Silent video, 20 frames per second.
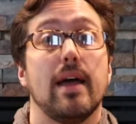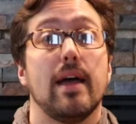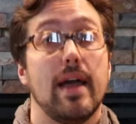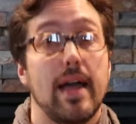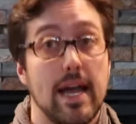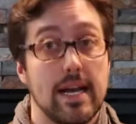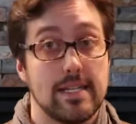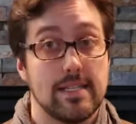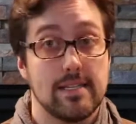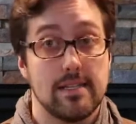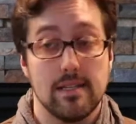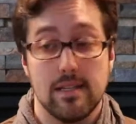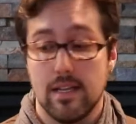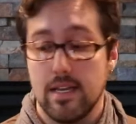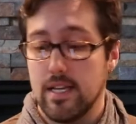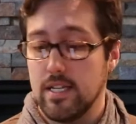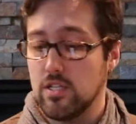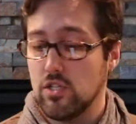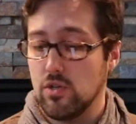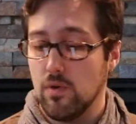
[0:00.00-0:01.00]

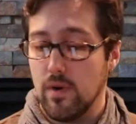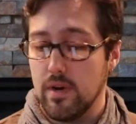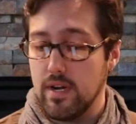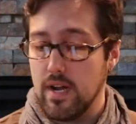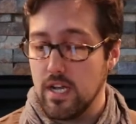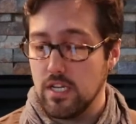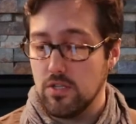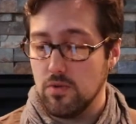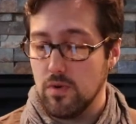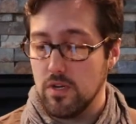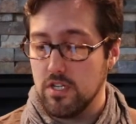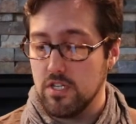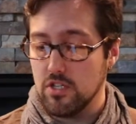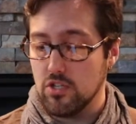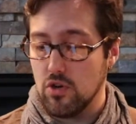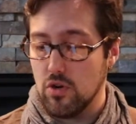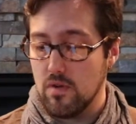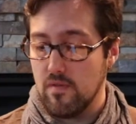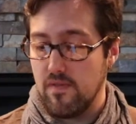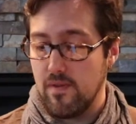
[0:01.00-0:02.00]
Excellent. So our next question is
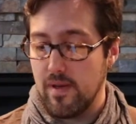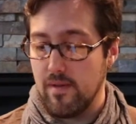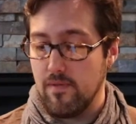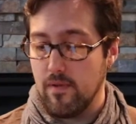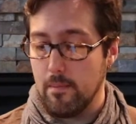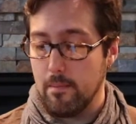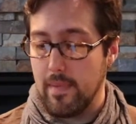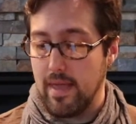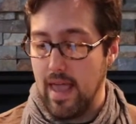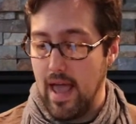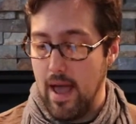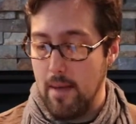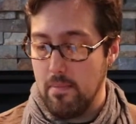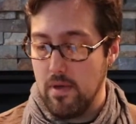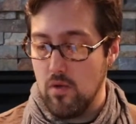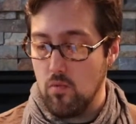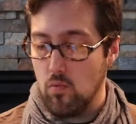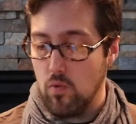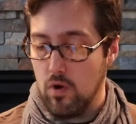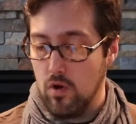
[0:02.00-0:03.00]
going to be from
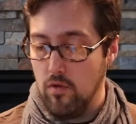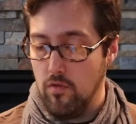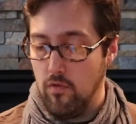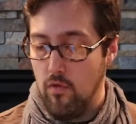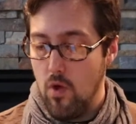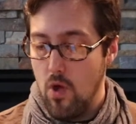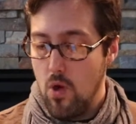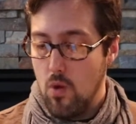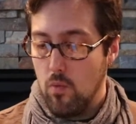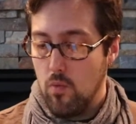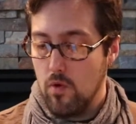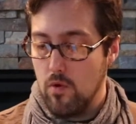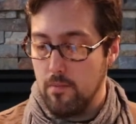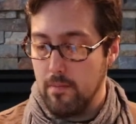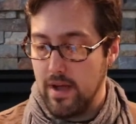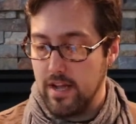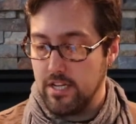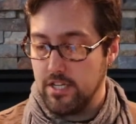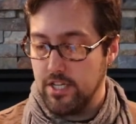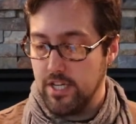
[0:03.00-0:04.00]
Gabby Wolf. Will
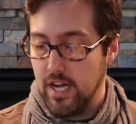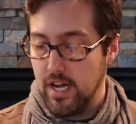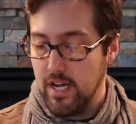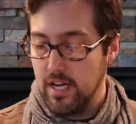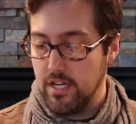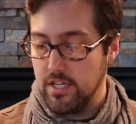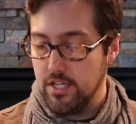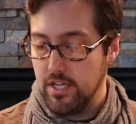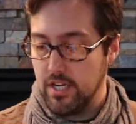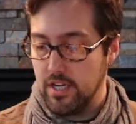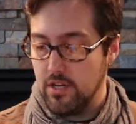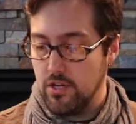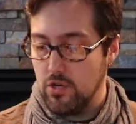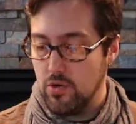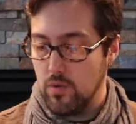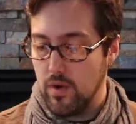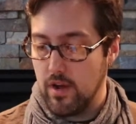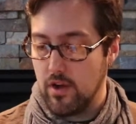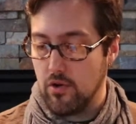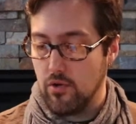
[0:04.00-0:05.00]
my change
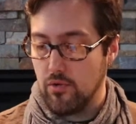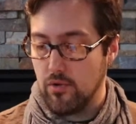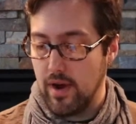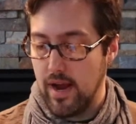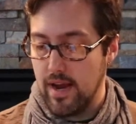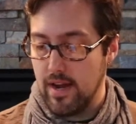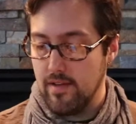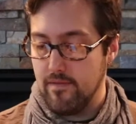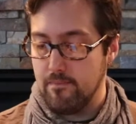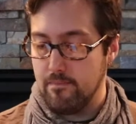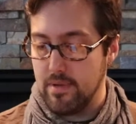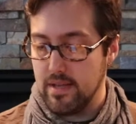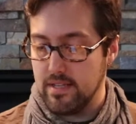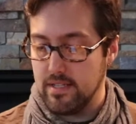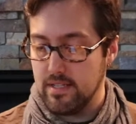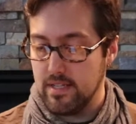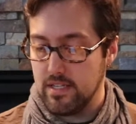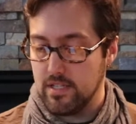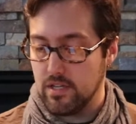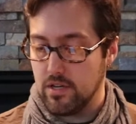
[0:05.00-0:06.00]
into a creative
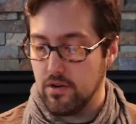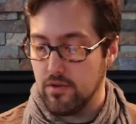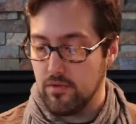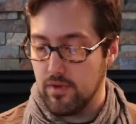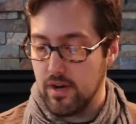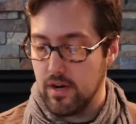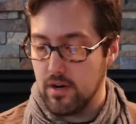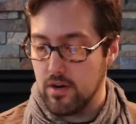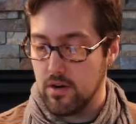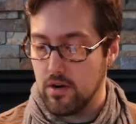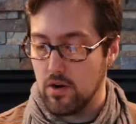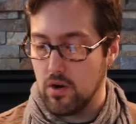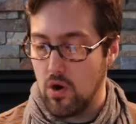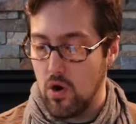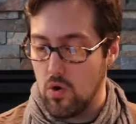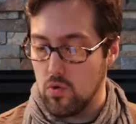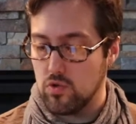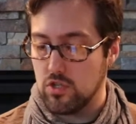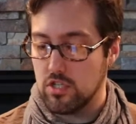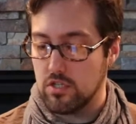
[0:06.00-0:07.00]
business career
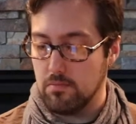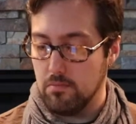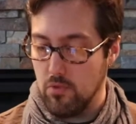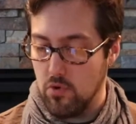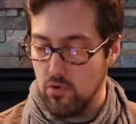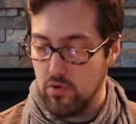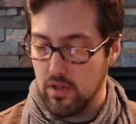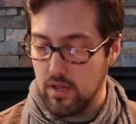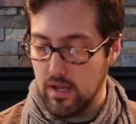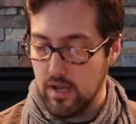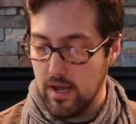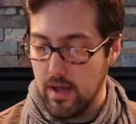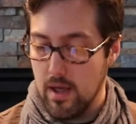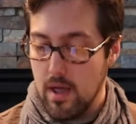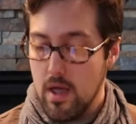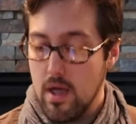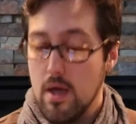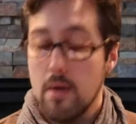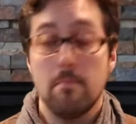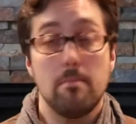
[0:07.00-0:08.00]
go smoothly?
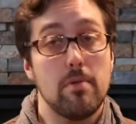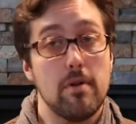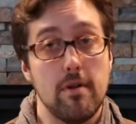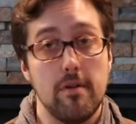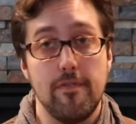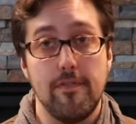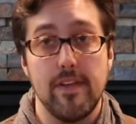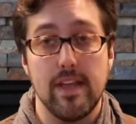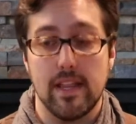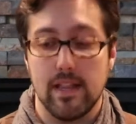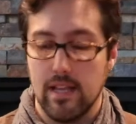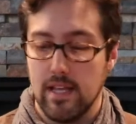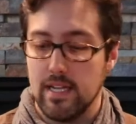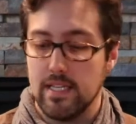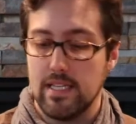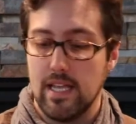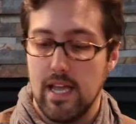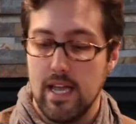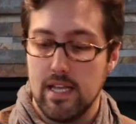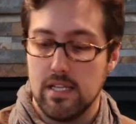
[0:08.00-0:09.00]
Perfect. Let
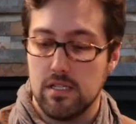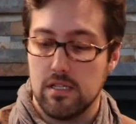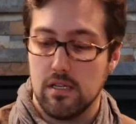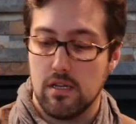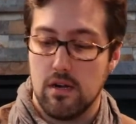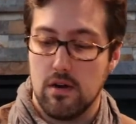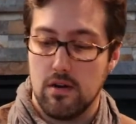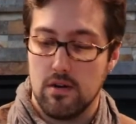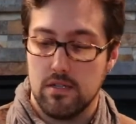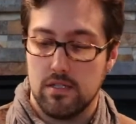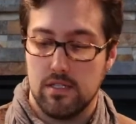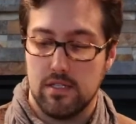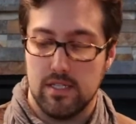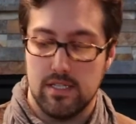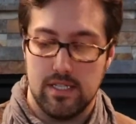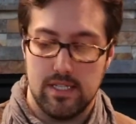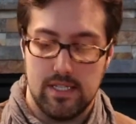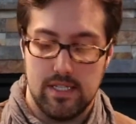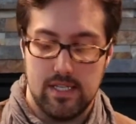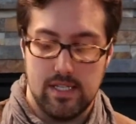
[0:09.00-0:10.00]
us ask the cards to
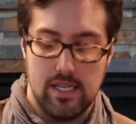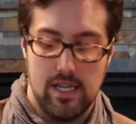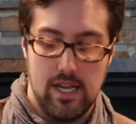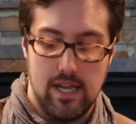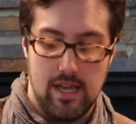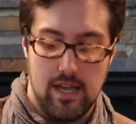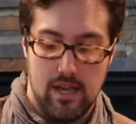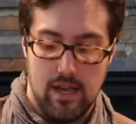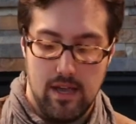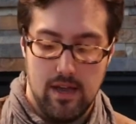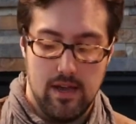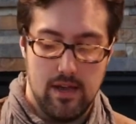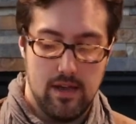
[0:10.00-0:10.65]
see.